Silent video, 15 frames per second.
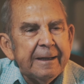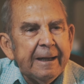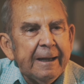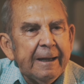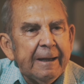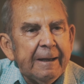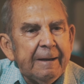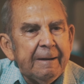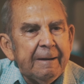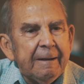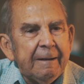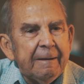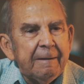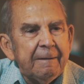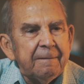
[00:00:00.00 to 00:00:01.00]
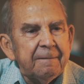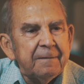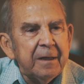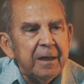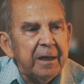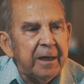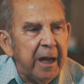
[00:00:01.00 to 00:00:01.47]
And
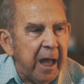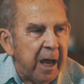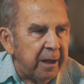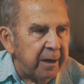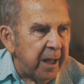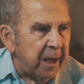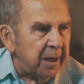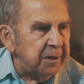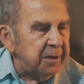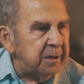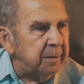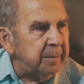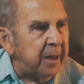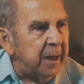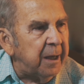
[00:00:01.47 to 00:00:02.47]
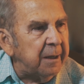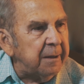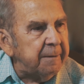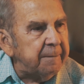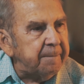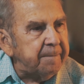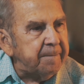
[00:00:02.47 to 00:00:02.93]
we had an outhouse in the back.